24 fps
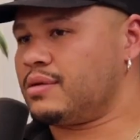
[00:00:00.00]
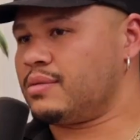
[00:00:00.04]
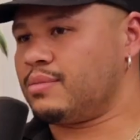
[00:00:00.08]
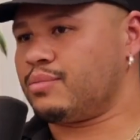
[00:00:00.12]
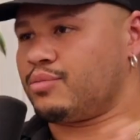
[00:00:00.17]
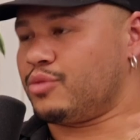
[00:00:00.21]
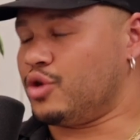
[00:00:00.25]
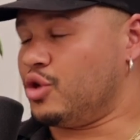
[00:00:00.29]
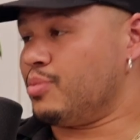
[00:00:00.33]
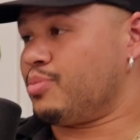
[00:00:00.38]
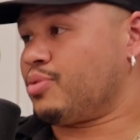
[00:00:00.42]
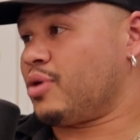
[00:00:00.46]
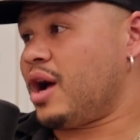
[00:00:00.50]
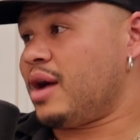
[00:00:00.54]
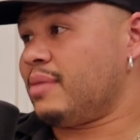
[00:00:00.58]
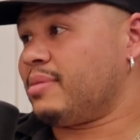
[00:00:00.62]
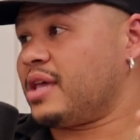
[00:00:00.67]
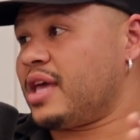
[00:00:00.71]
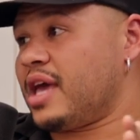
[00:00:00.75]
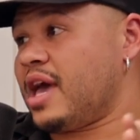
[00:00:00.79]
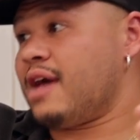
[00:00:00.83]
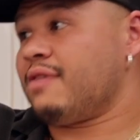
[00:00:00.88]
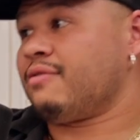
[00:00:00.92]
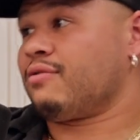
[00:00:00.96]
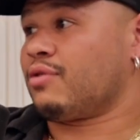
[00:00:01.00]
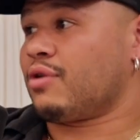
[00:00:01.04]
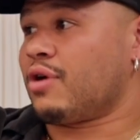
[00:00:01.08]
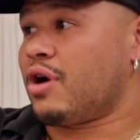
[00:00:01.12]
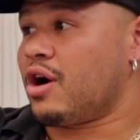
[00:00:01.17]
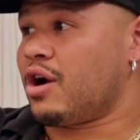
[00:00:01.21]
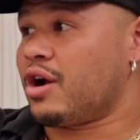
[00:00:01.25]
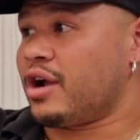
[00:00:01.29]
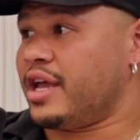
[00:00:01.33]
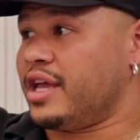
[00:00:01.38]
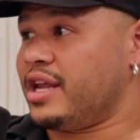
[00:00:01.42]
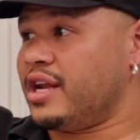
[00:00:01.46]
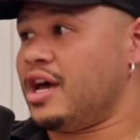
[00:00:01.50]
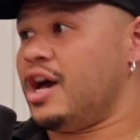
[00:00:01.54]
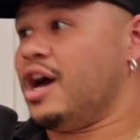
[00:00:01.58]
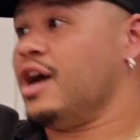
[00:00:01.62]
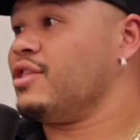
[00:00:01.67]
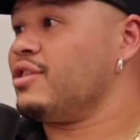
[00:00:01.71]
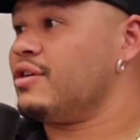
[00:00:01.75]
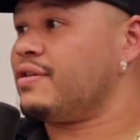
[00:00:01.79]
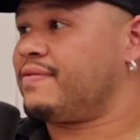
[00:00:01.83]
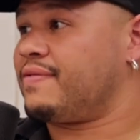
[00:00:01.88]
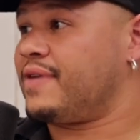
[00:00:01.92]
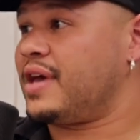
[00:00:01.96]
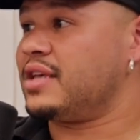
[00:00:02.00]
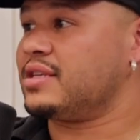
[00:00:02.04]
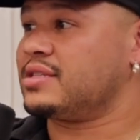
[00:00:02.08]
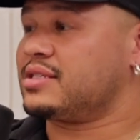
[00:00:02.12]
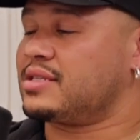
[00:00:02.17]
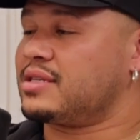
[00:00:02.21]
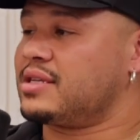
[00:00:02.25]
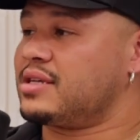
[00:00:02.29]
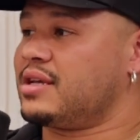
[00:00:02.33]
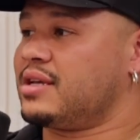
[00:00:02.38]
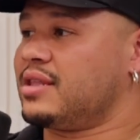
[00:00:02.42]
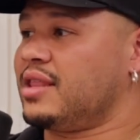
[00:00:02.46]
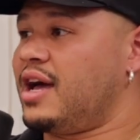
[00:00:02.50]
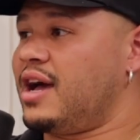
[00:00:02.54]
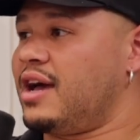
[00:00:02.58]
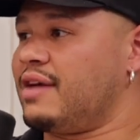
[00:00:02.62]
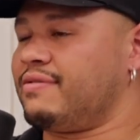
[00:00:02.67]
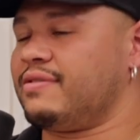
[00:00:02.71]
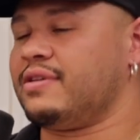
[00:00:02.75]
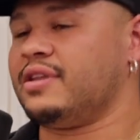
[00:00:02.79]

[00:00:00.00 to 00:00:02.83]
you probably ever are in other phases of your life.